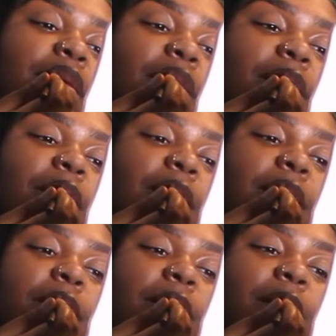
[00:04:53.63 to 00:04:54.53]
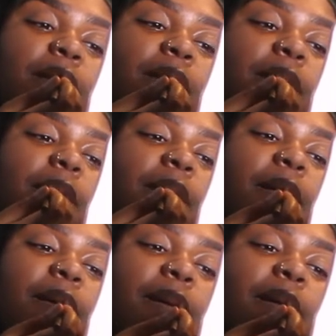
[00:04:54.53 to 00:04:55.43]

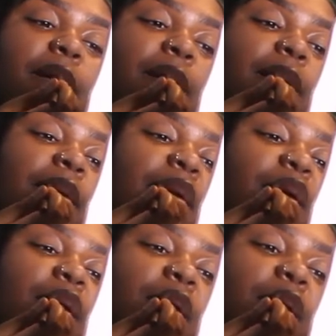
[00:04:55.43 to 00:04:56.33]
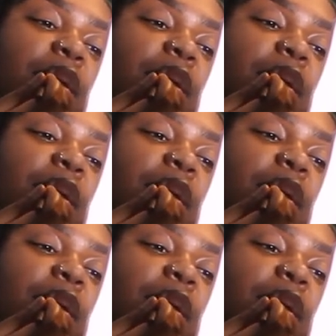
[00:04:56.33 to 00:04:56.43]
Nobody speaks.